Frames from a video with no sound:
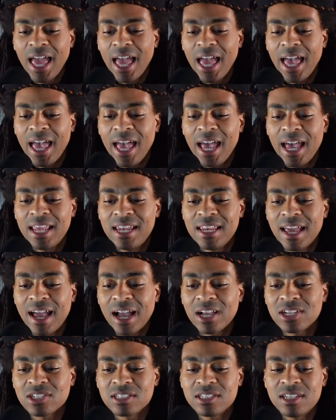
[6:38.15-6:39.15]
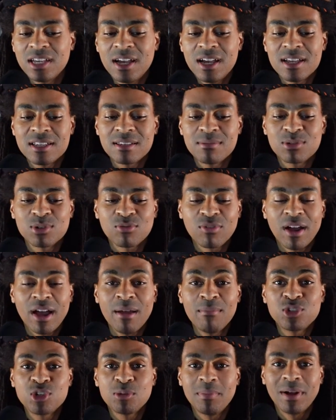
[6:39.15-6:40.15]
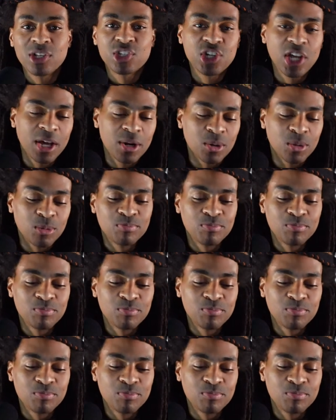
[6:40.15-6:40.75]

And he actually subscribed to my channel.